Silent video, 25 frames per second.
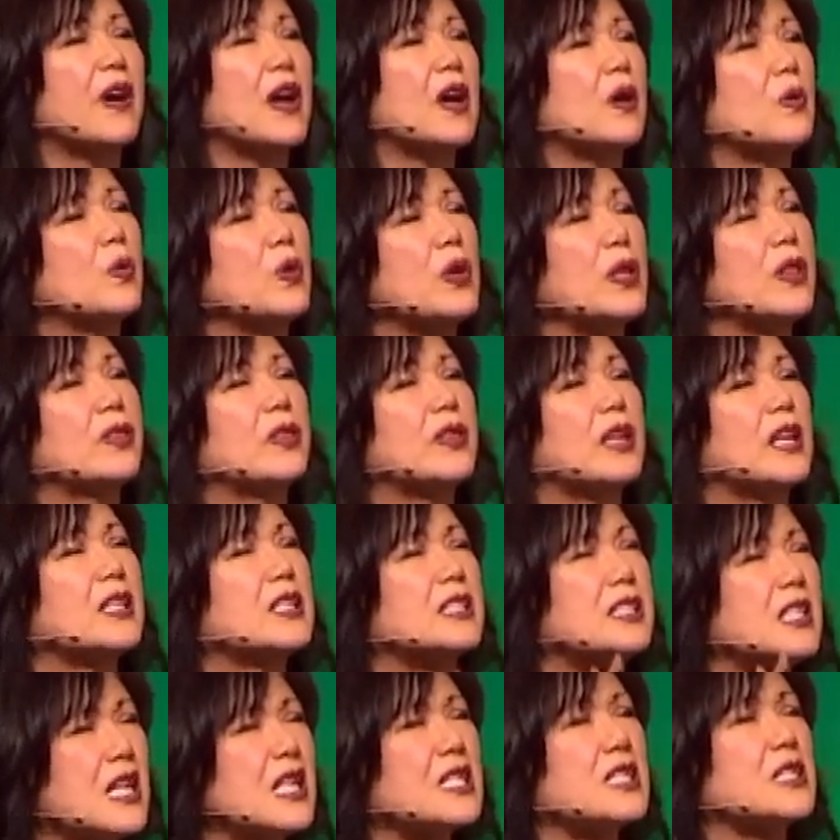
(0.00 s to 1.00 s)
if I went there,
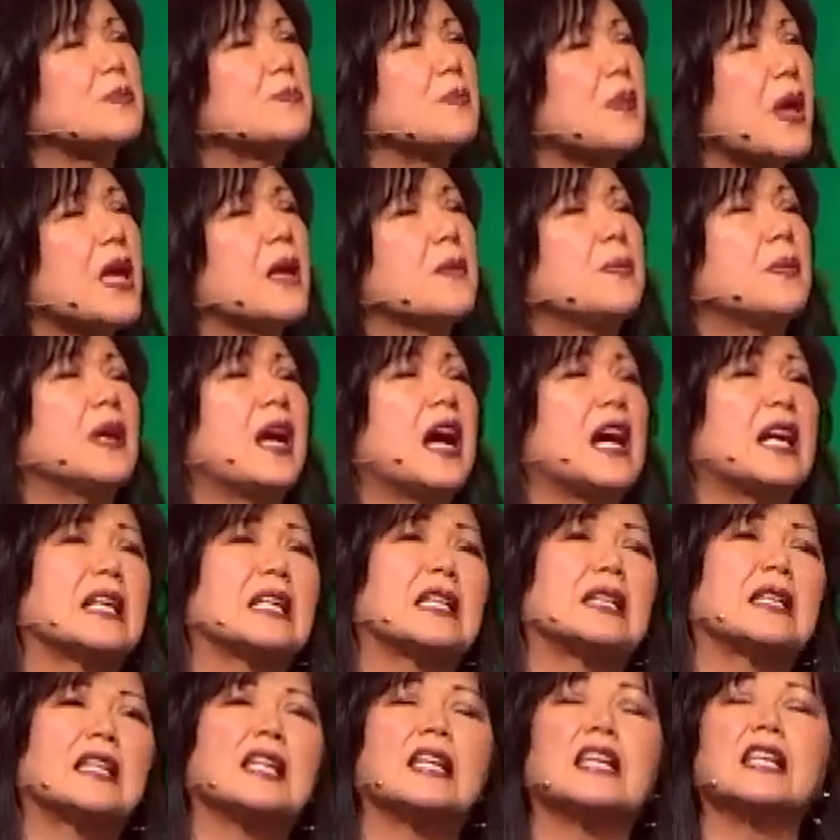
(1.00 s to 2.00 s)
just maybe I
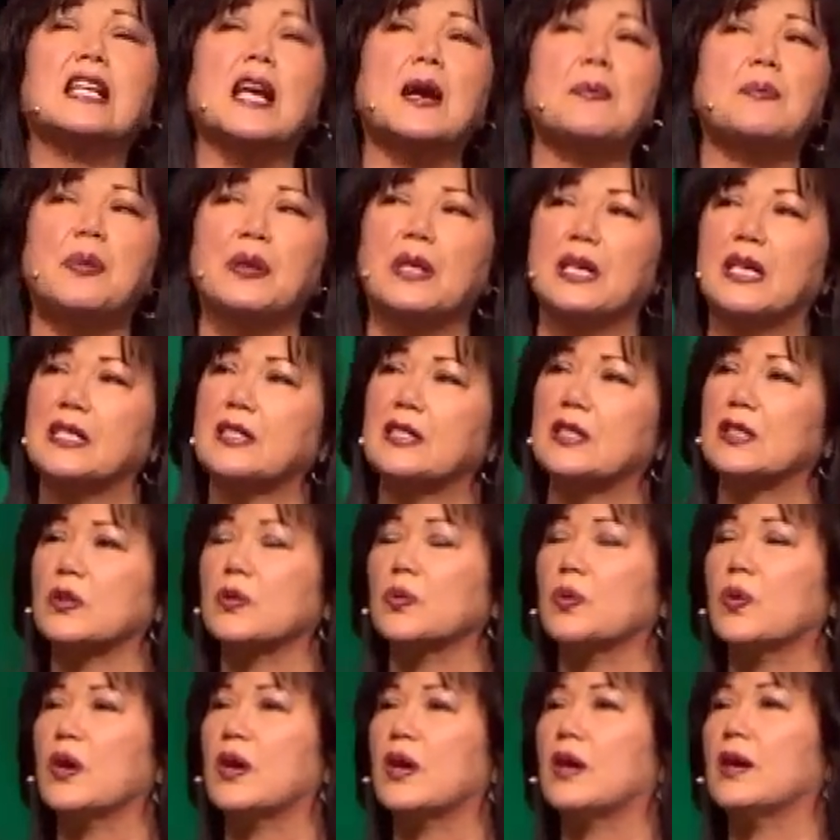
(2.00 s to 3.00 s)
could lean up against
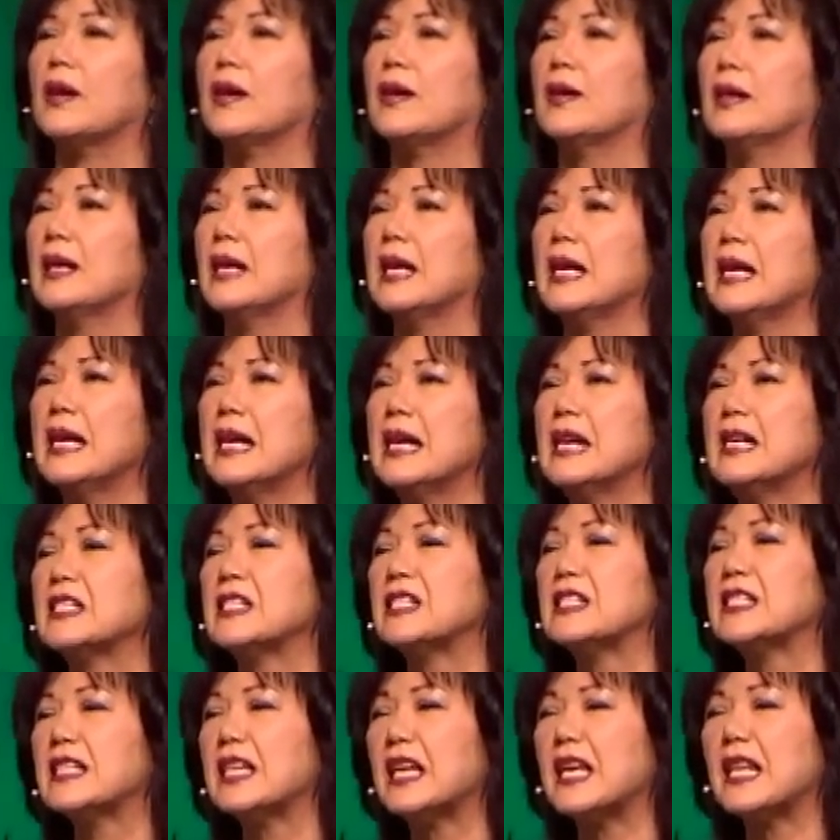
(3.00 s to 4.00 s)
her wall.
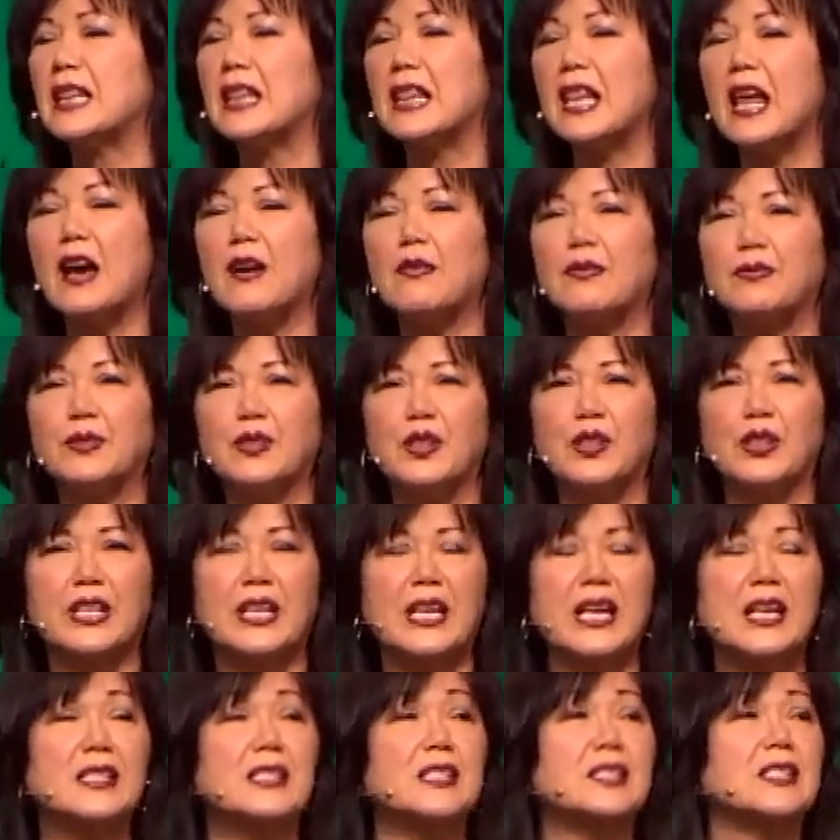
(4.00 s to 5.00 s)
She had left her
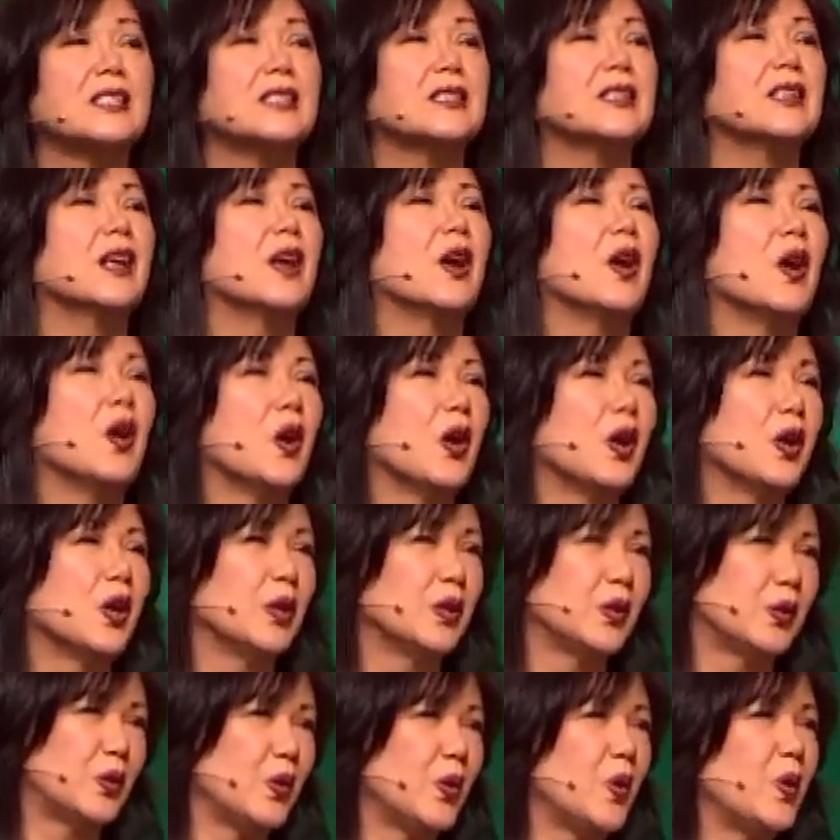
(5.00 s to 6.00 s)
kitchen
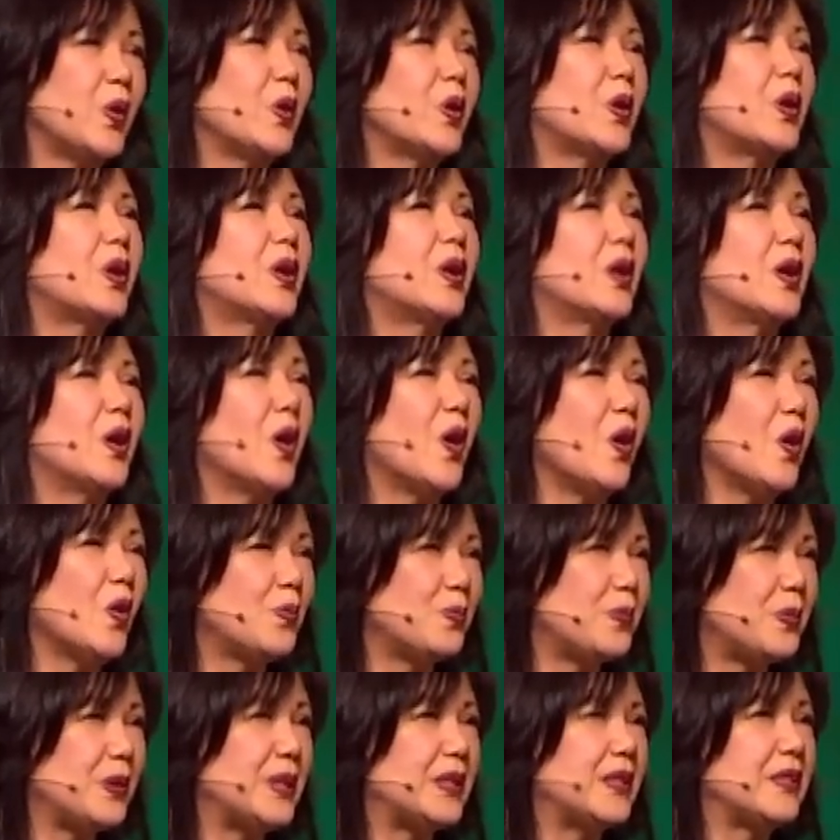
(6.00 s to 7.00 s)
door
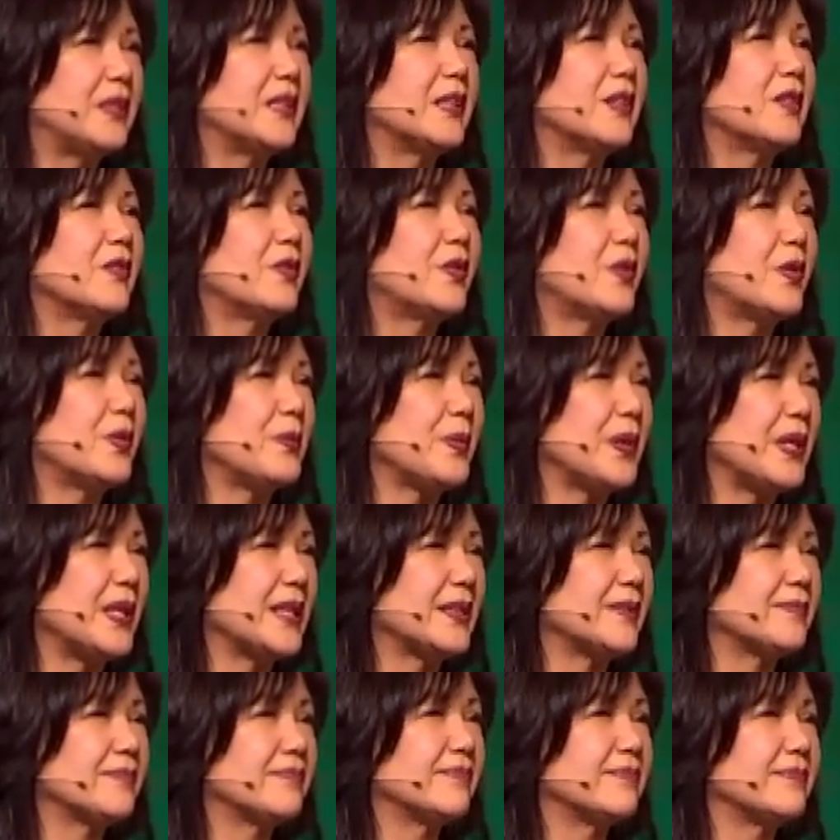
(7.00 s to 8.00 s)
open for
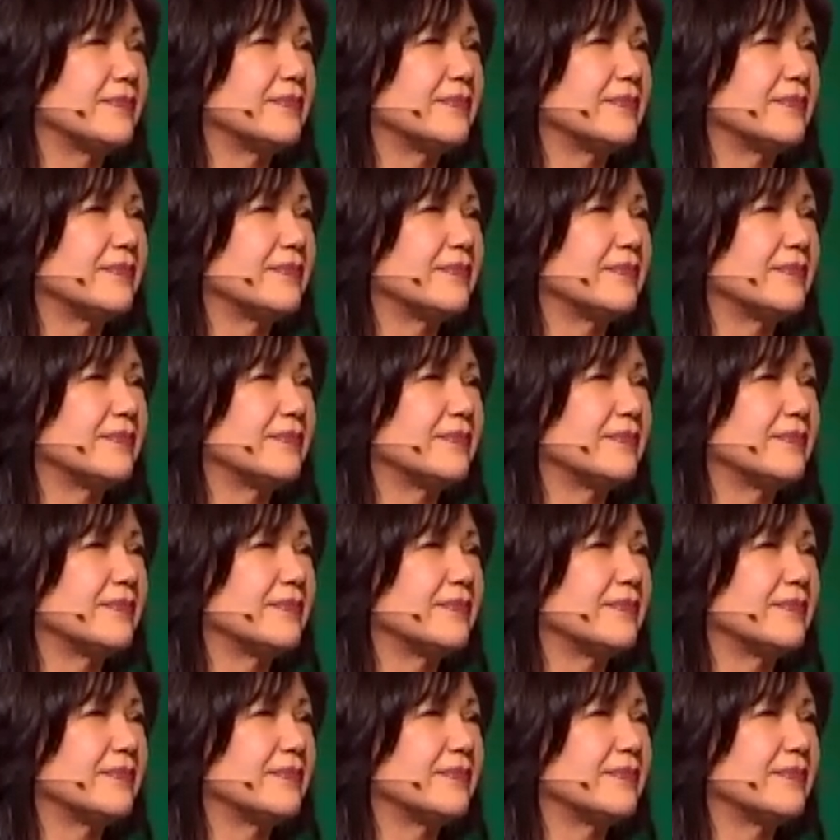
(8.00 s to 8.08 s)
me.